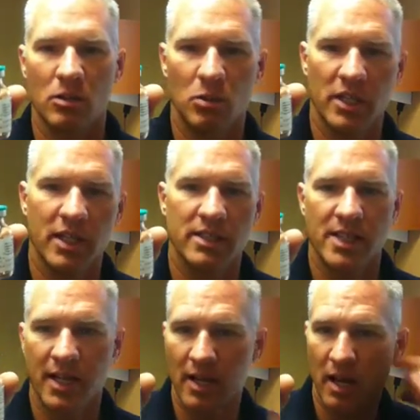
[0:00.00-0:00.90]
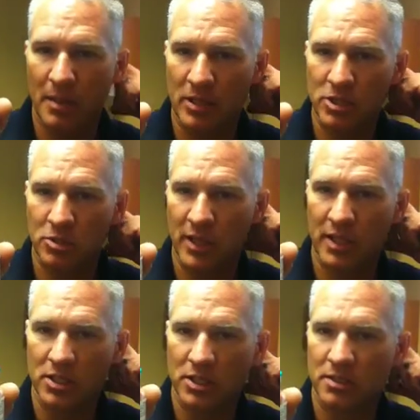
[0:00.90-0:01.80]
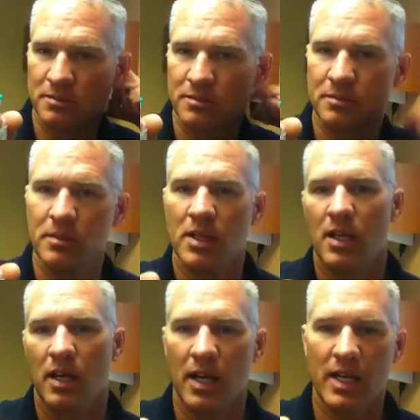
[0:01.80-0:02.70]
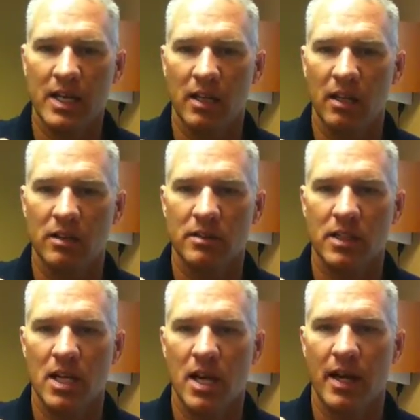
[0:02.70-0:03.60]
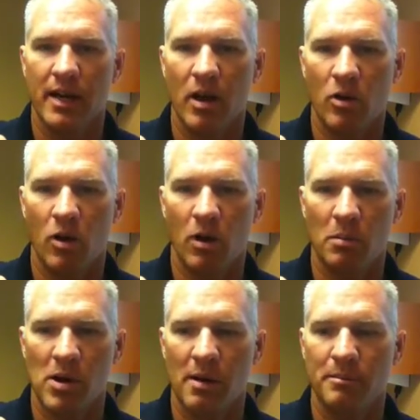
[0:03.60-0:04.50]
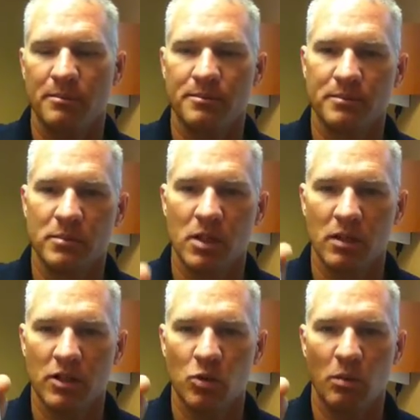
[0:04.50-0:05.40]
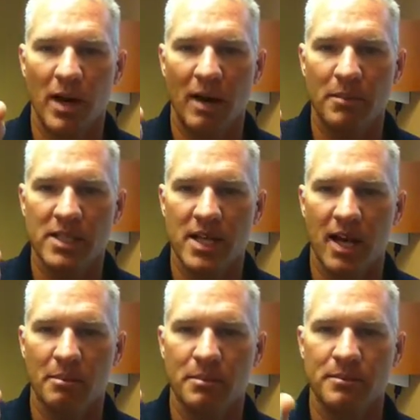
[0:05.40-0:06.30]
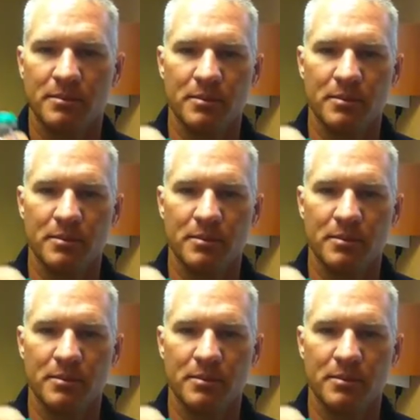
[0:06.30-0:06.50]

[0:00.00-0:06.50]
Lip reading: you will need a 10 ml syringe, a needle, and an alcohol prep. You will pop the top,